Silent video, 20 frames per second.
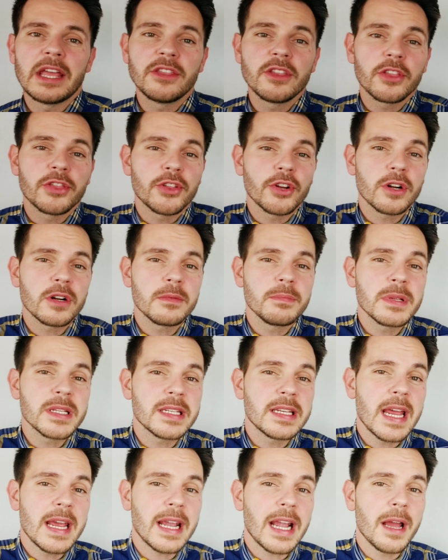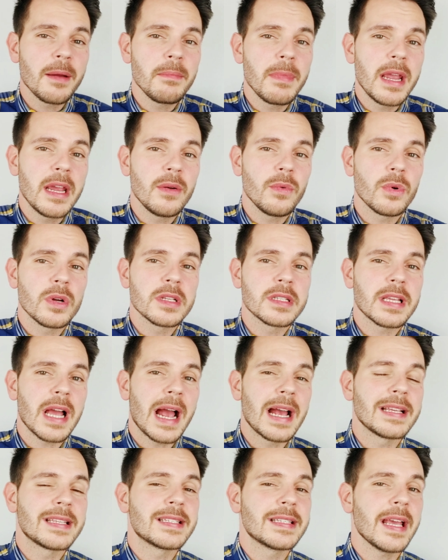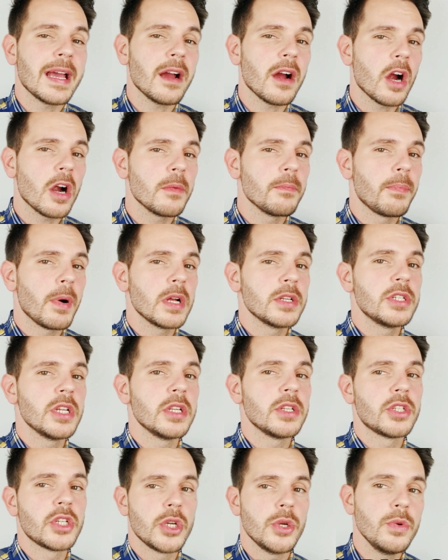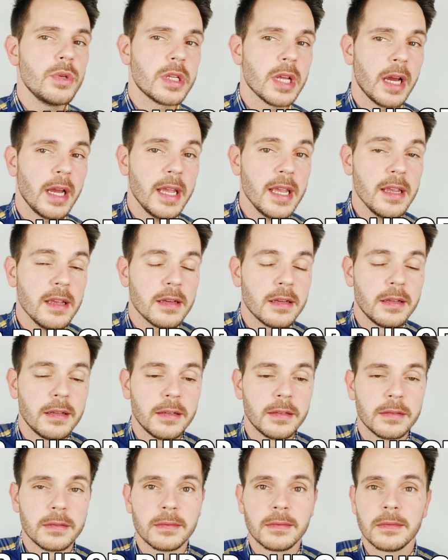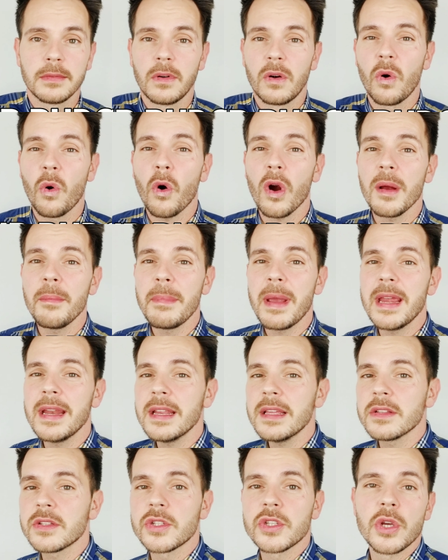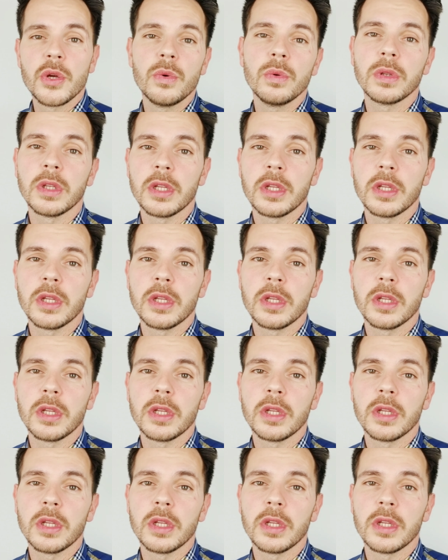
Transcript: And the third mistake I made was I set our budget too tight or I made it too